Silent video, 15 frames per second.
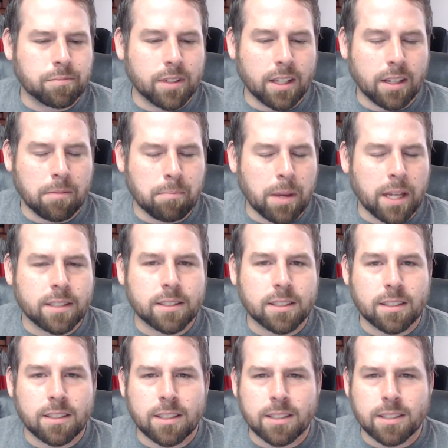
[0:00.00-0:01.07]

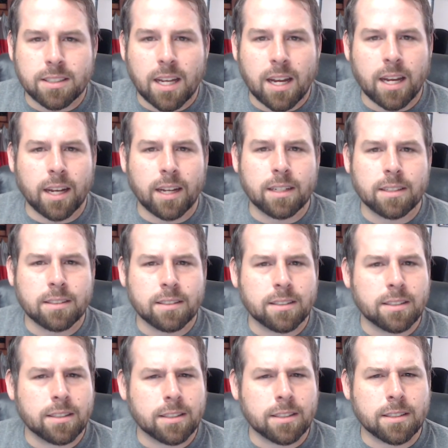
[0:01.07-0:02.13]
Basically, the sign
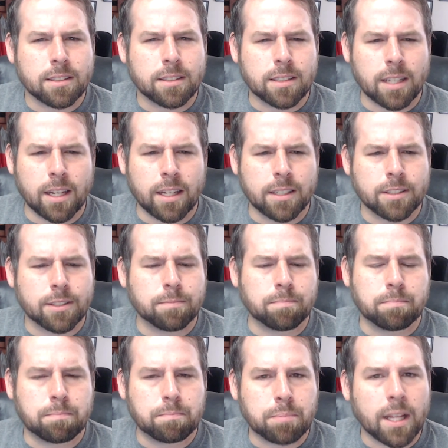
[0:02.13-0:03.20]
says
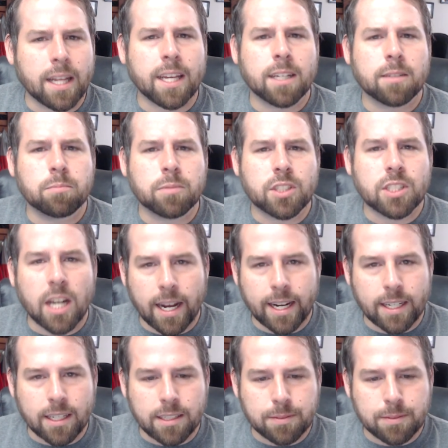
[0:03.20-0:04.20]
"Blame China."